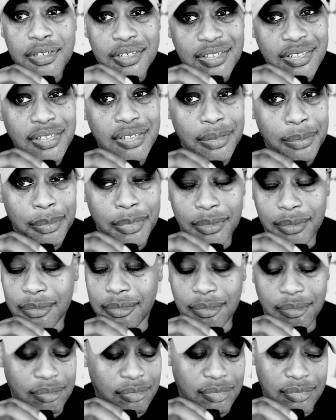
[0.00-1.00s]
So
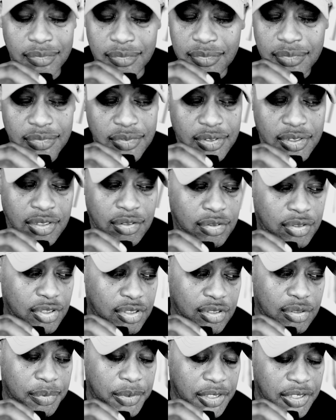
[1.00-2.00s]

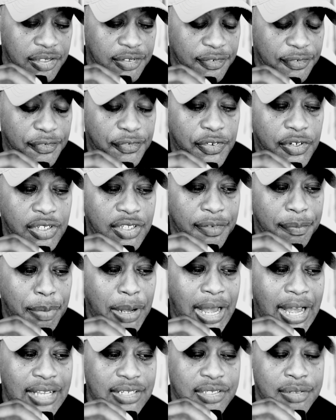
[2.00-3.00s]
YouTube is full of
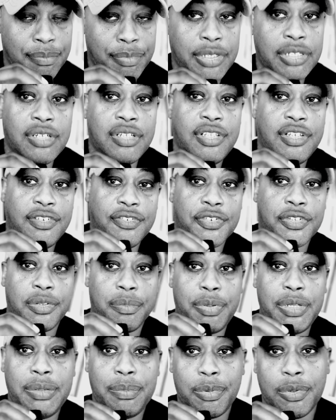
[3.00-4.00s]
possibilities for
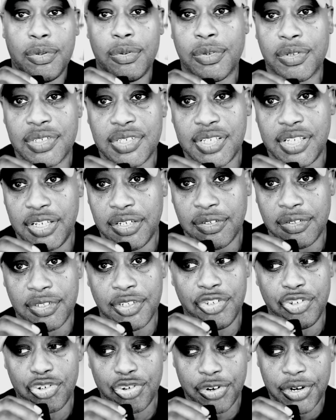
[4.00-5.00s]
the people who are skilled
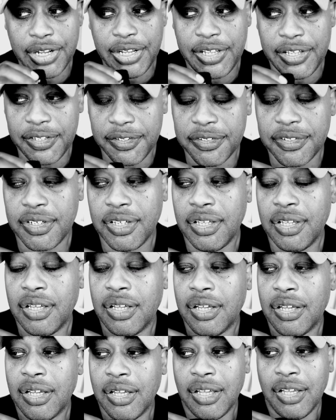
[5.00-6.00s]
and trained.
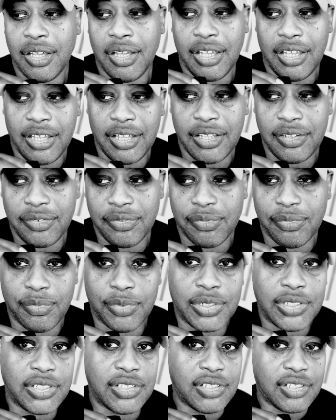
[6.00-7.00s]
And
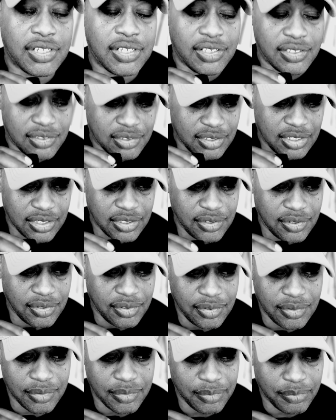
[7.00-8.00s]
one of the things that
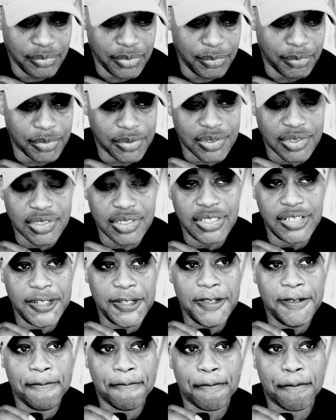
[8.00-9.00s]
we will
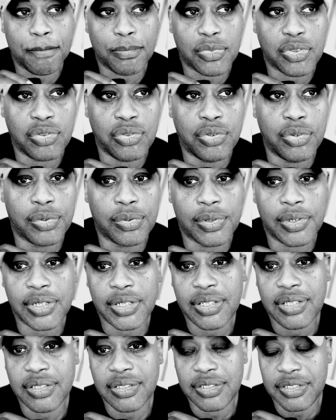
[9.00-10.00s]
see
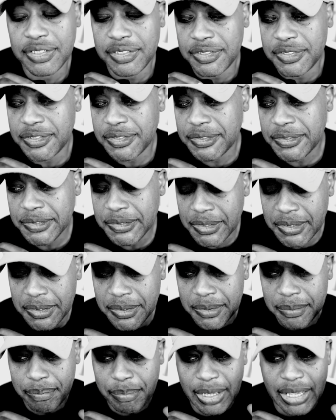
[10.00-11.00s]
during this
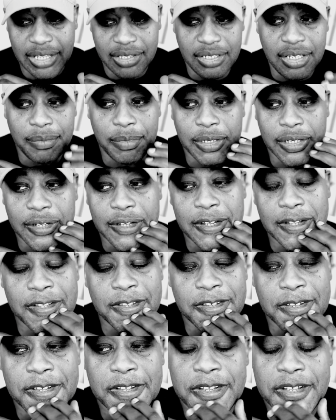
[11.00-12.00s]
pandemic and